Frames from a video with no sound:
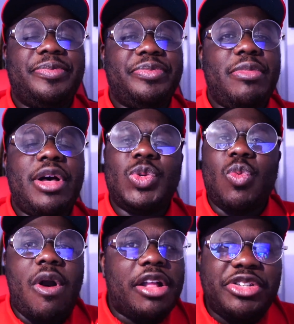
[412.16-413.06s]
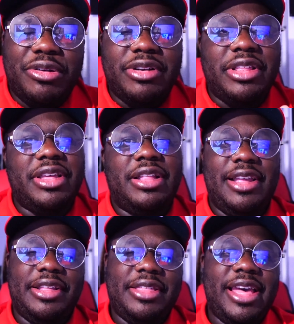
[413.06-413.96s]
must watch or anything
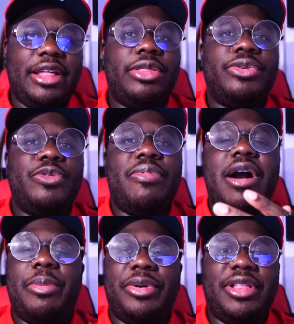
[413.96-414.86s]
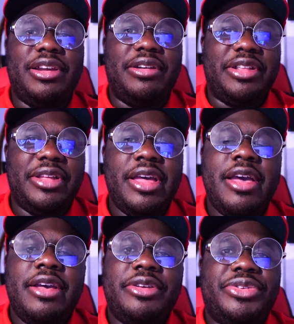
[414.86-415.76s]
like that through popularity.
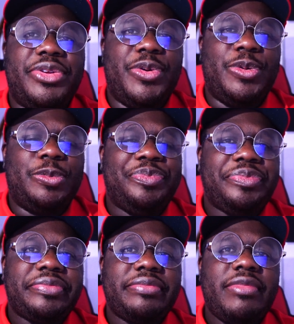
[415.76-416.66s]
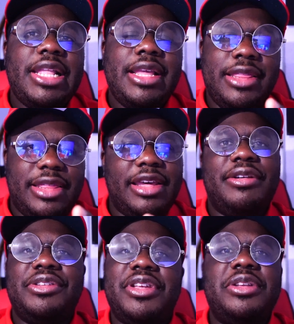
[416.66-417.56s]
So
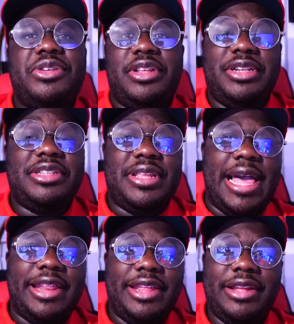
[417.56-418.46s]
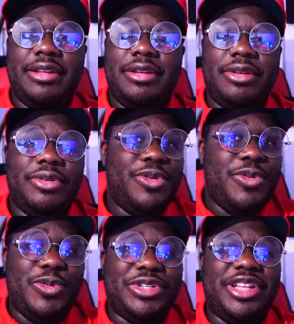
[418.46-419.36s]
they're essentially deciding
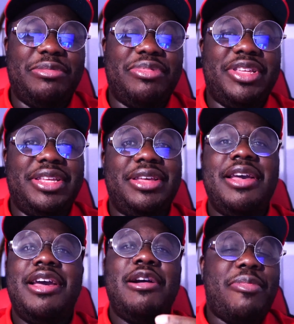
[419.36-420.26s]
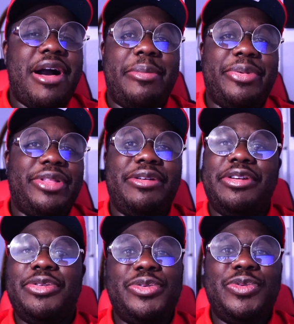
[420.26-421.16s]
who's going to be popular
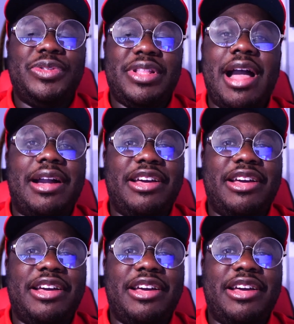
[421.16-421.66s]
and who's not